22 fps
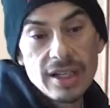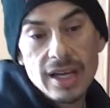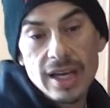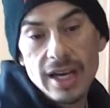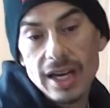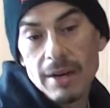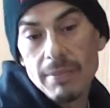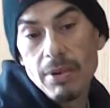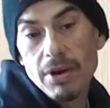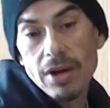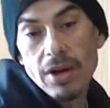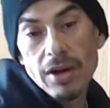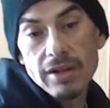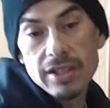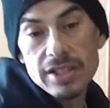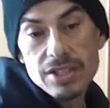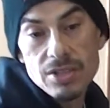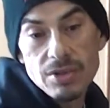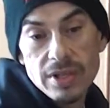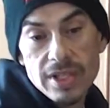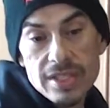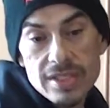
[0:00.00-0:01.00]
And I bought all
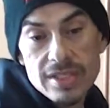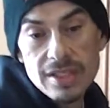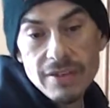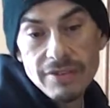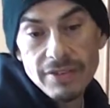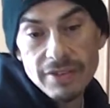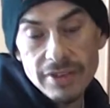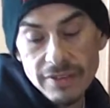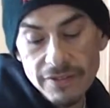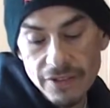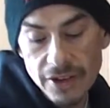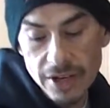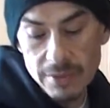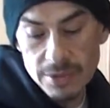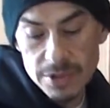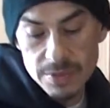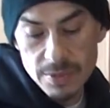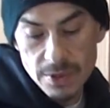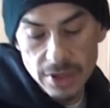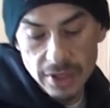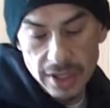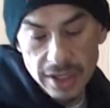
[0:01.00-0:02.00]
this green stuff from the
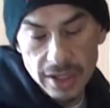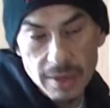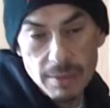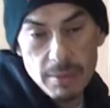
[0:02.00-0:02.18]
farmer's market.